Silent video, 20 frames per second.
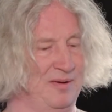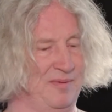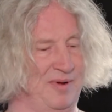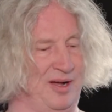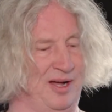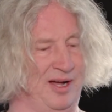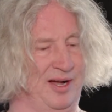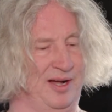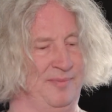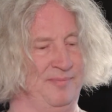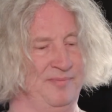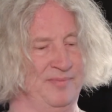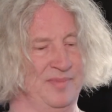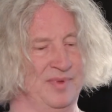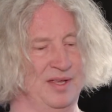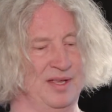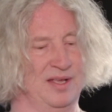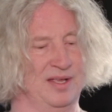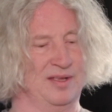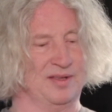Um,
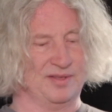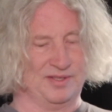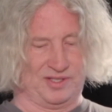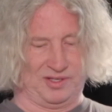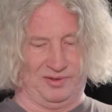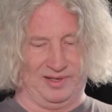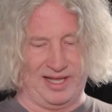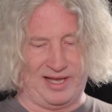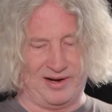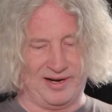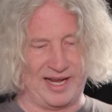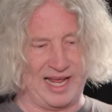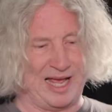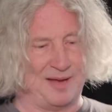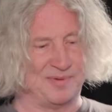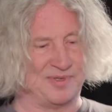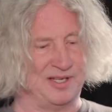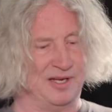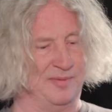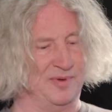so letter
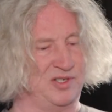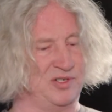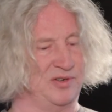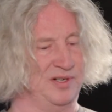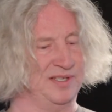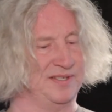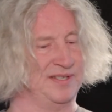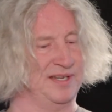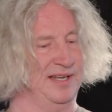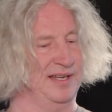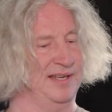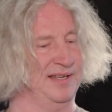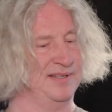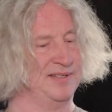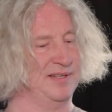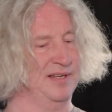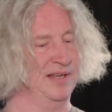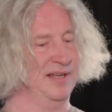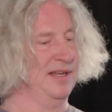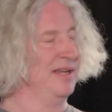gap symmetry
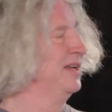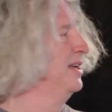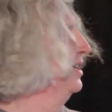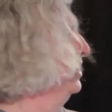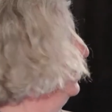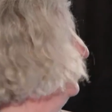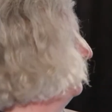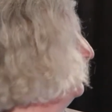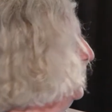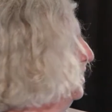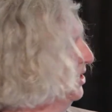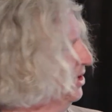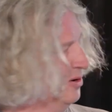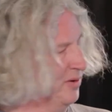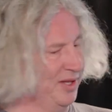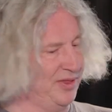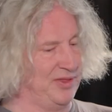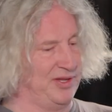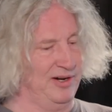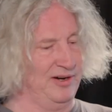says if I know
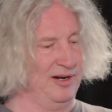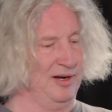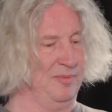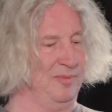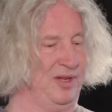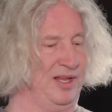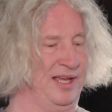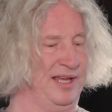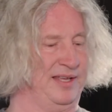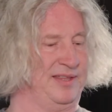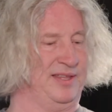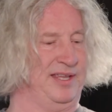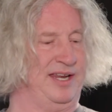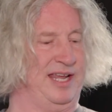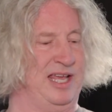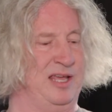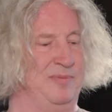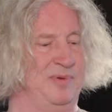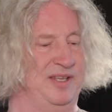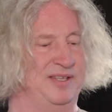a theorem like that
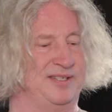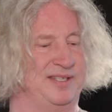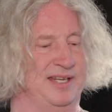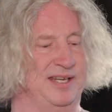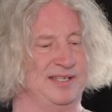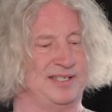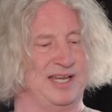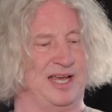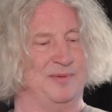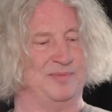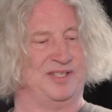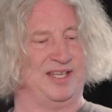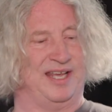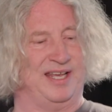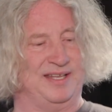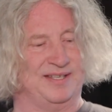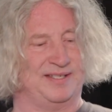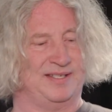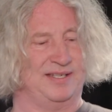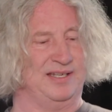ABC times
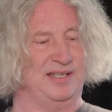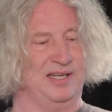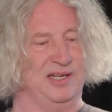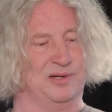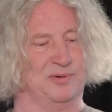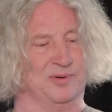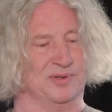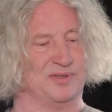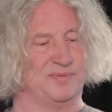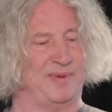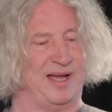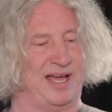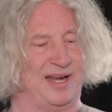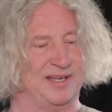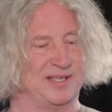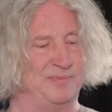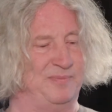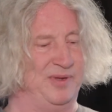AC equals minus